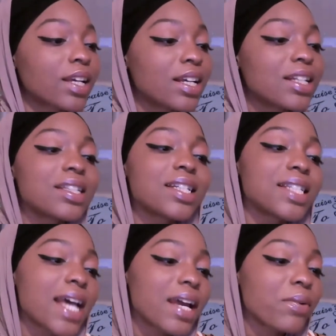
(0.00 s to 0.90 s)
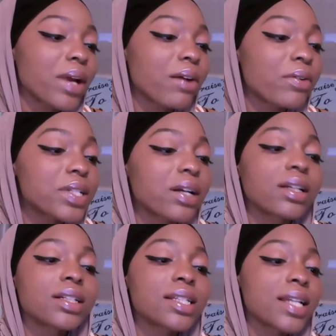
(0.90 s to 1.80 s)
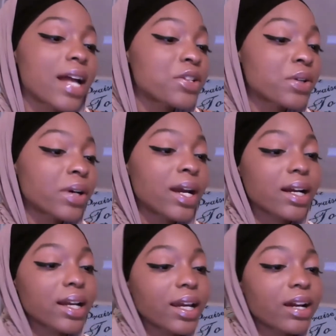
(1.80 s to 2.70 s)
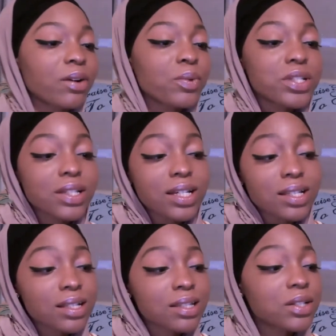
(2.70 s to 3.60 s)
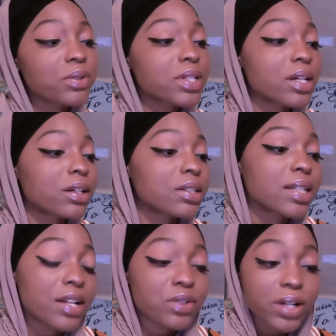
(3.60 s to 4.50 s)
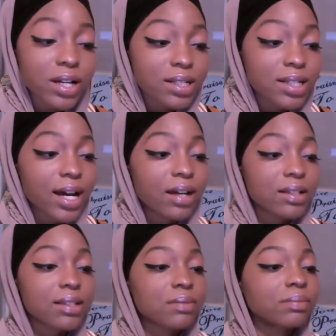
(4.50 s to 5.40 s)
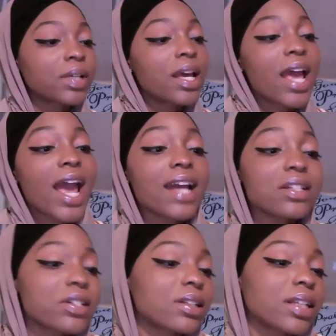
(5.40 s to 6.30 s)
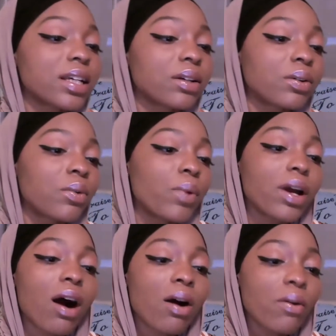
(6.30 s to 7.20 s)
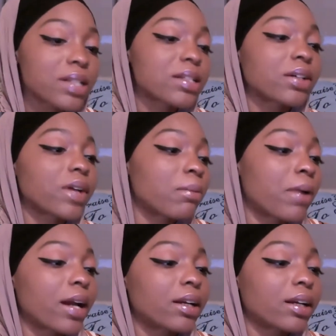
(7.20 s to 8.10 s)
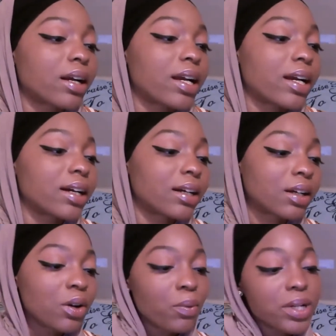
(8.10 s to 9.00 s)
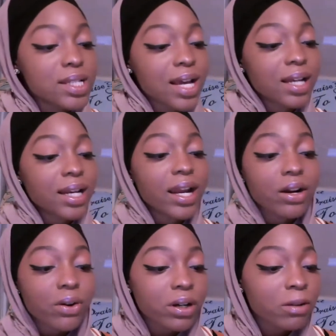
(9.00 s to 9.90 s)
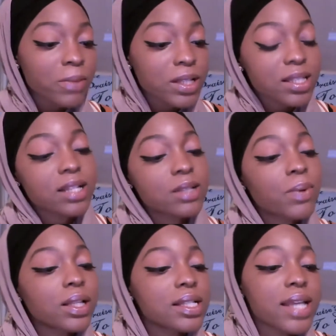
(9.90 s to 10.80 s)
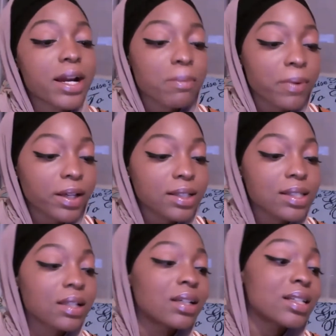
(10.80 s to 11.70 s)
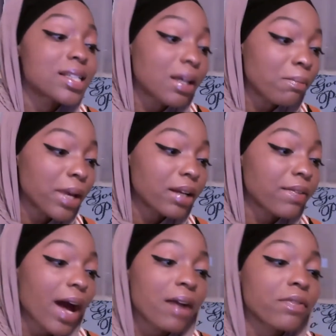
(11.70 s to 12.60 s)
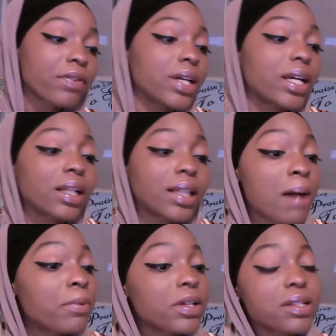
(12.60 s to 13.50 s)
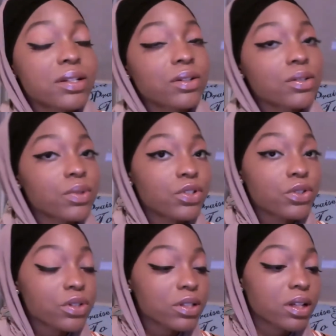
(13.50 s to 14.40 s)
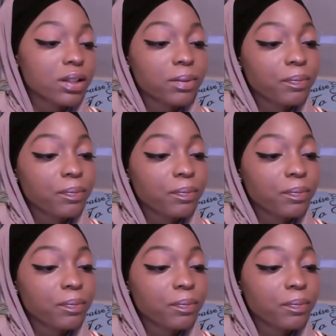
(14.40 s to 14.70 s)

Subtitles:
Today we are returning to natural hair care, which leads us to return to natural hairstyles. Anciently, we always took great pride in our hair. We designed hair ornaments as well as hair picks, some made of ivory and elaborate stones with jewels on them.